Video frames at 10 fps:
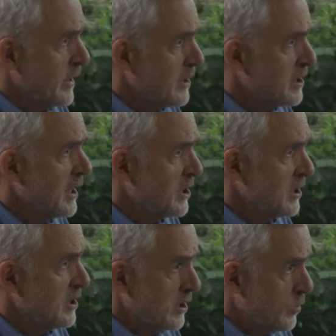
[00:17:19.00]
on
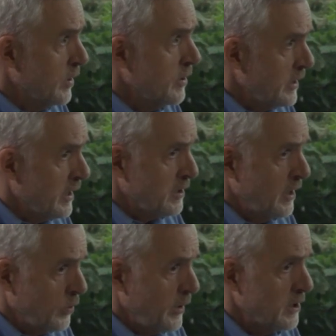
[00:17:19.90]
organizations is really
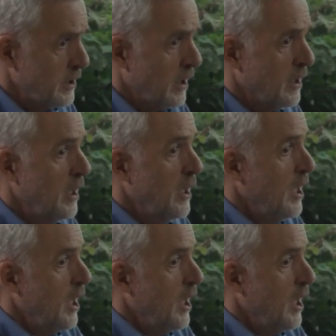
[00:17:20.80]
increasing.